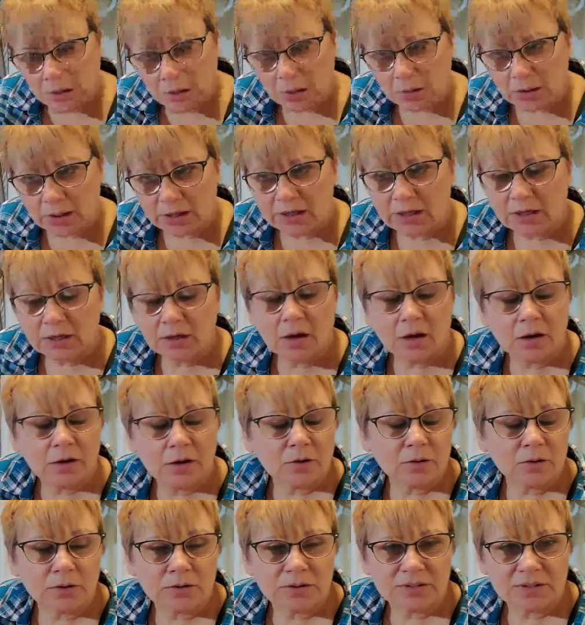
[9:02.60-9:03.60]
you know, like
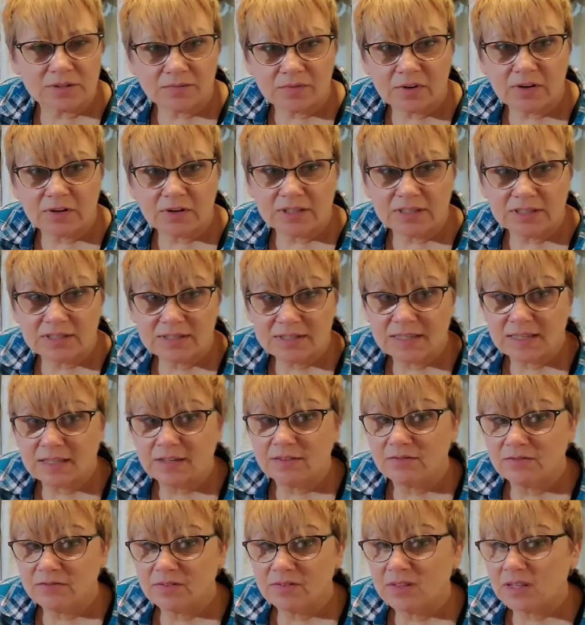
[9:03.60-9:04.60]
a nautical is a
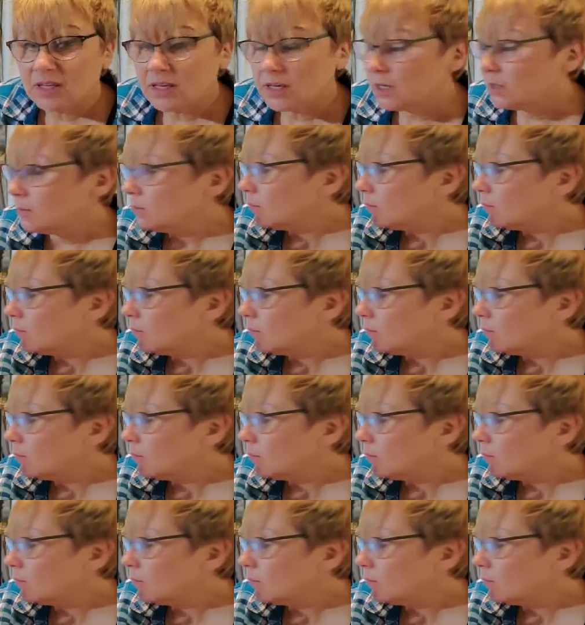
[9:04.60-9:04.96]
very safe